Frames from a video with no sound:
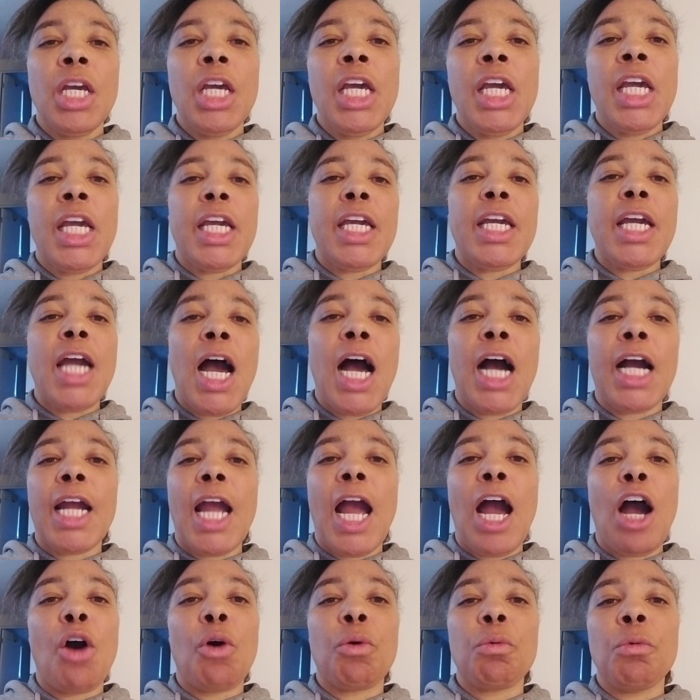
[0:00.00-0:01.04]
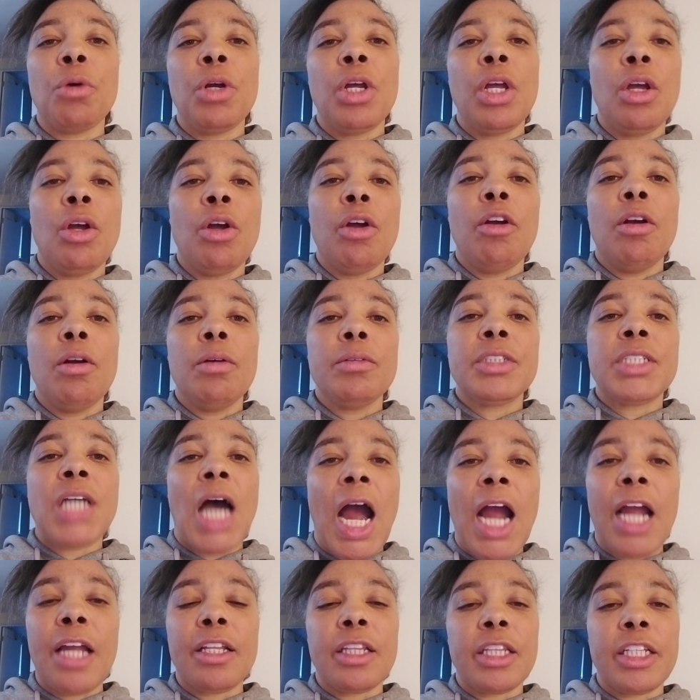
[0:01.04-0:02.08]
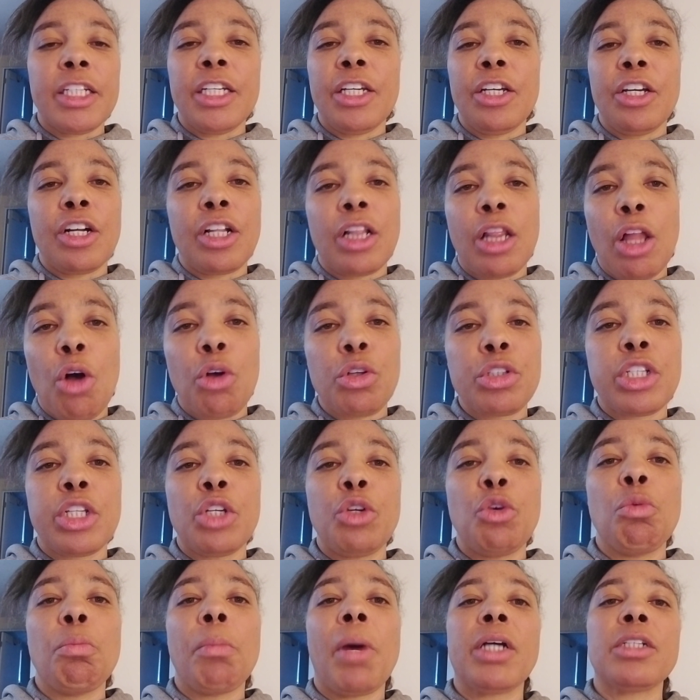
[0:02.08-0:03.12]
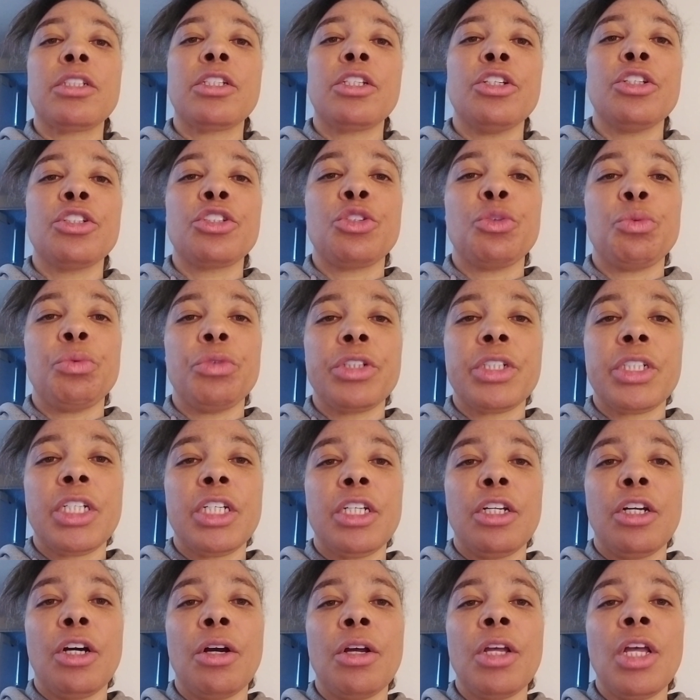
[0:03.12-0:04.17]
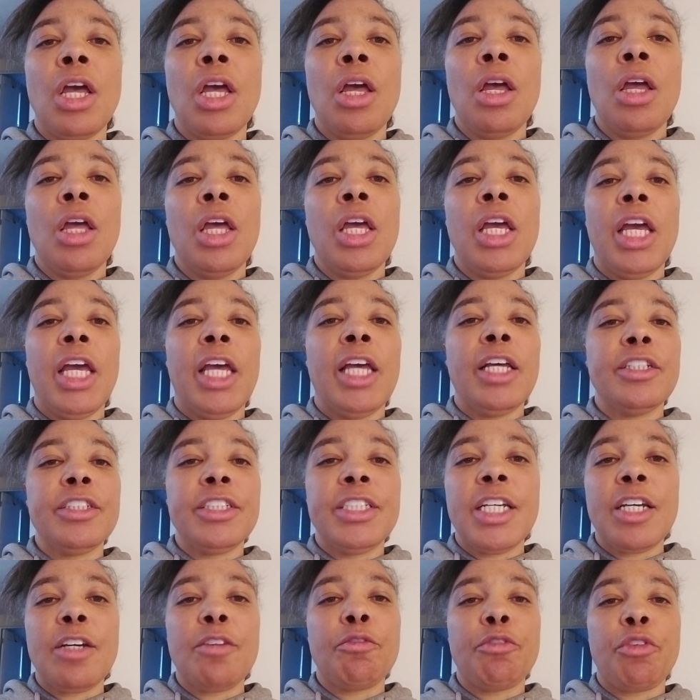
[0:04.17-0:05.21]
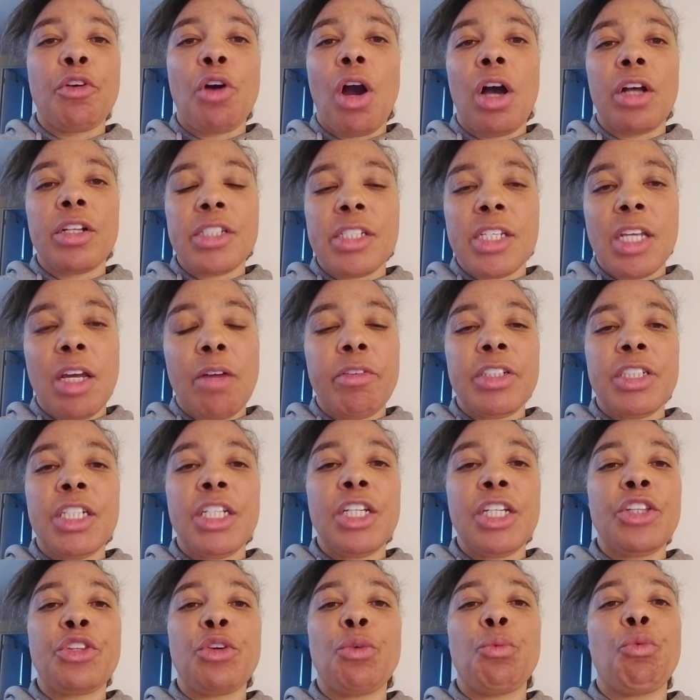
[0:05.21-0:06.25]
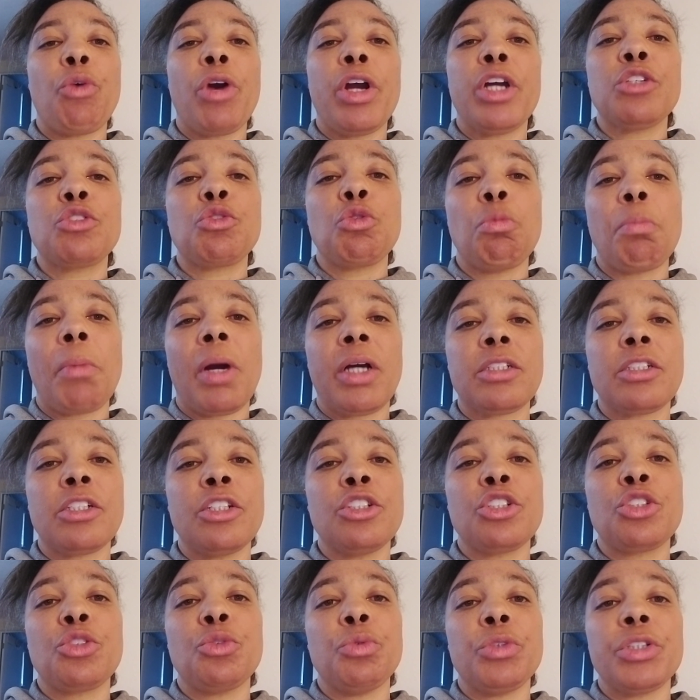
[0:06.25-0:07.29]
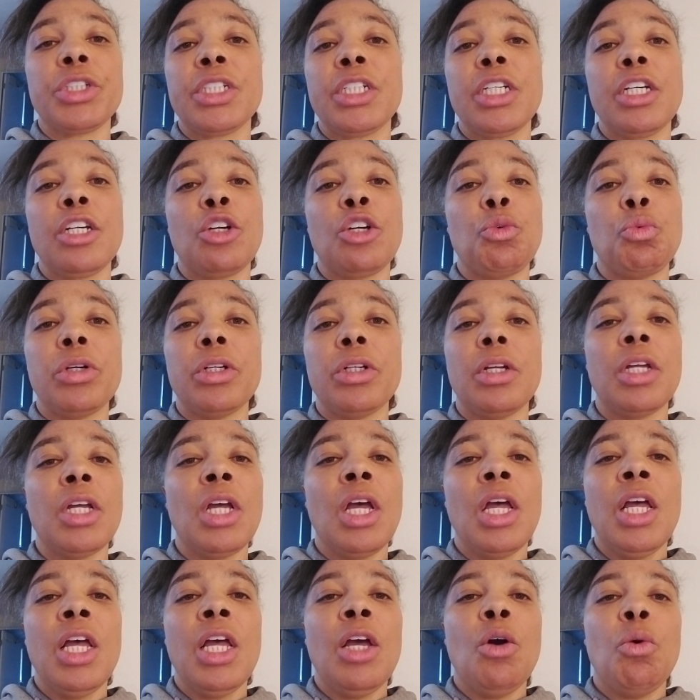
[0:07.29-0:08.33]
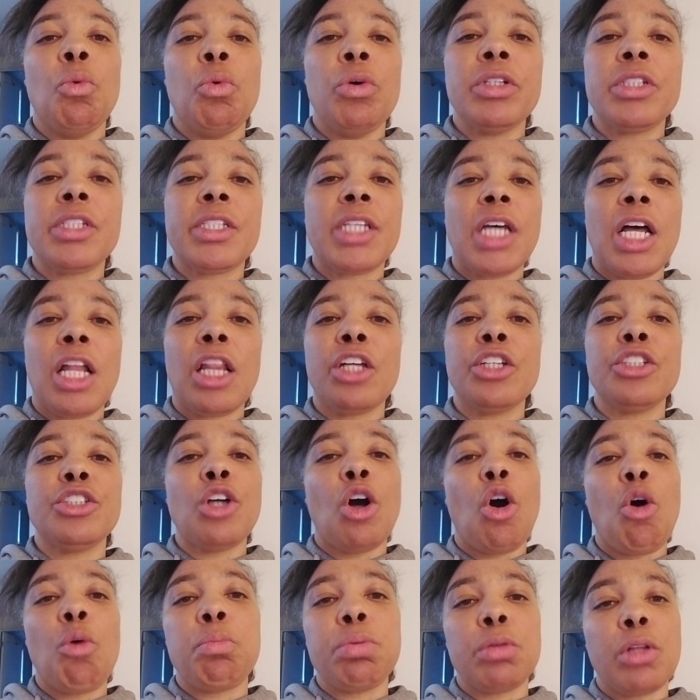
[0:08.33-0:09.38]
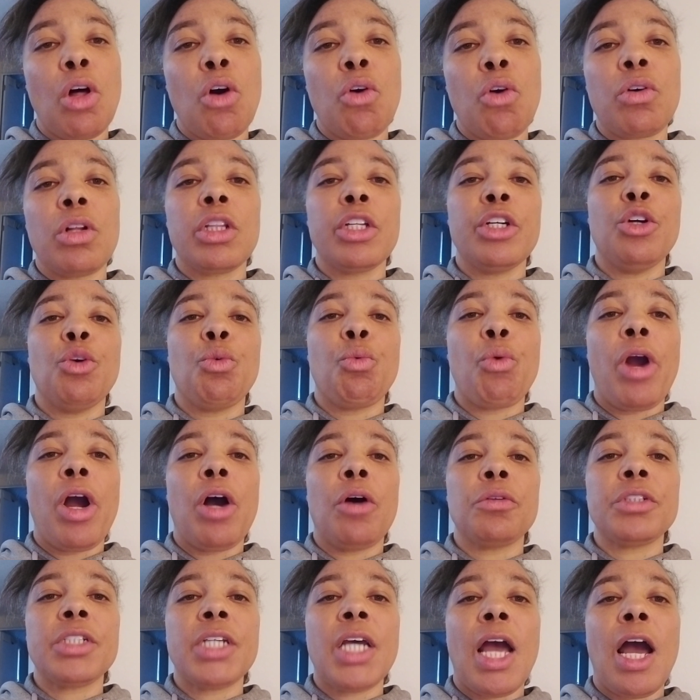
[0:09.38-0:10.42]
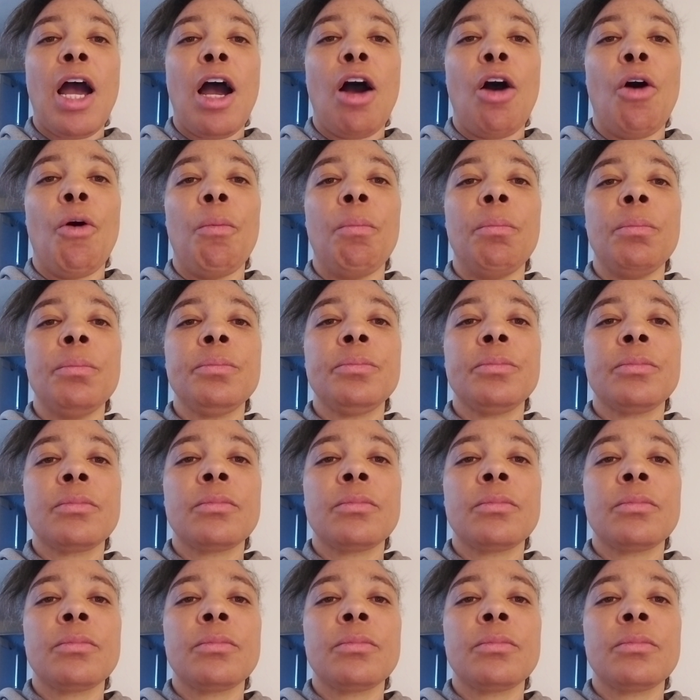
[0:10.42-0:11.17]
He hung out tightly and closely with my sister Rashida in Denver on 17th and Race when my sister Rashida was selling dope locally around town